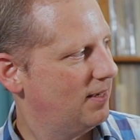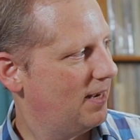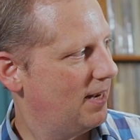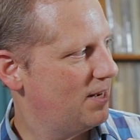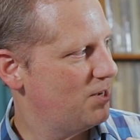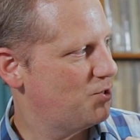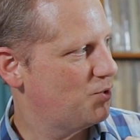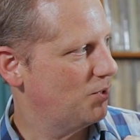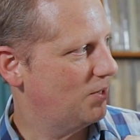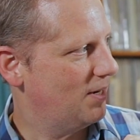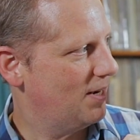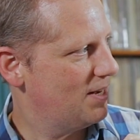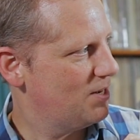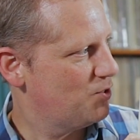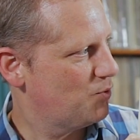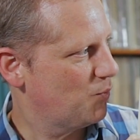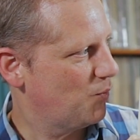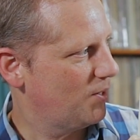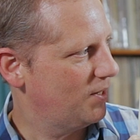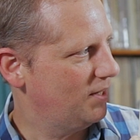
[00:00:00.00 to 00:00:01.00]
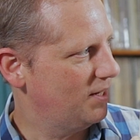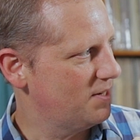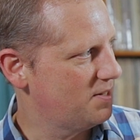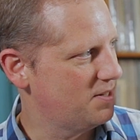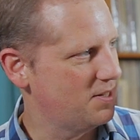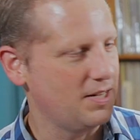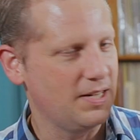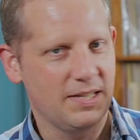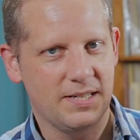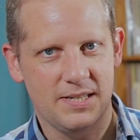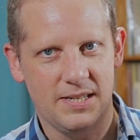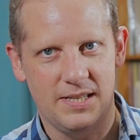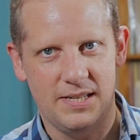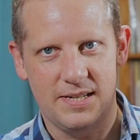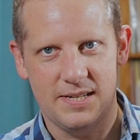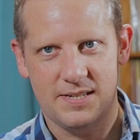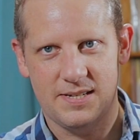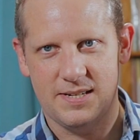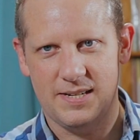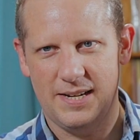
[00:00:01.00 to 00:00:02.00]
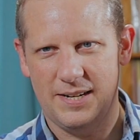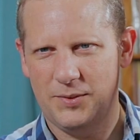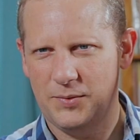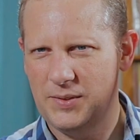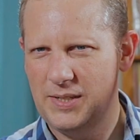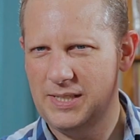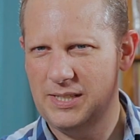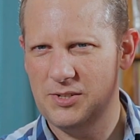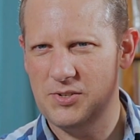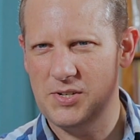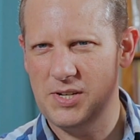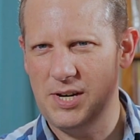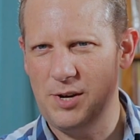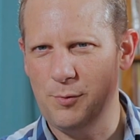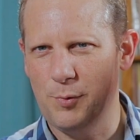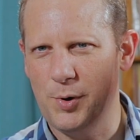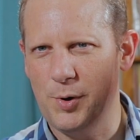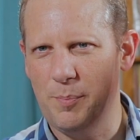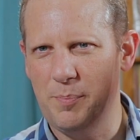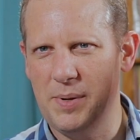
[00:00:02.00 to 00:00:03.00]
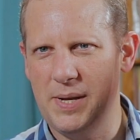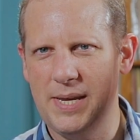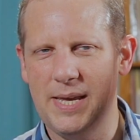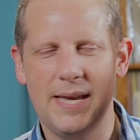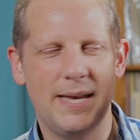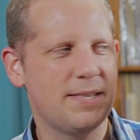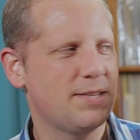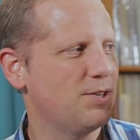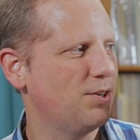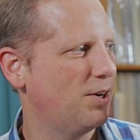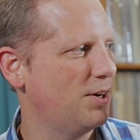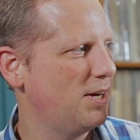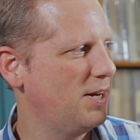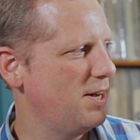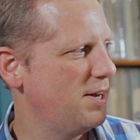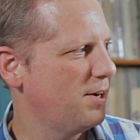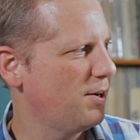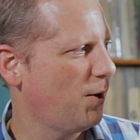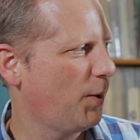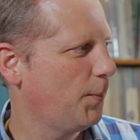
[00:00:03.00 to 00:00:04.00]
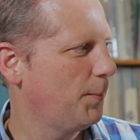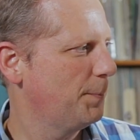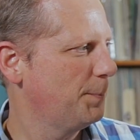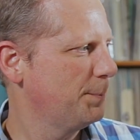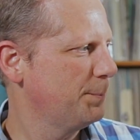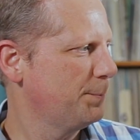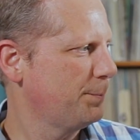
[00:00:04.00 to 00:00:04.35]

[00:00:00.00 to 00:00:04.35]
I enjoyed listening to this. I don't think there's any real big hits on here.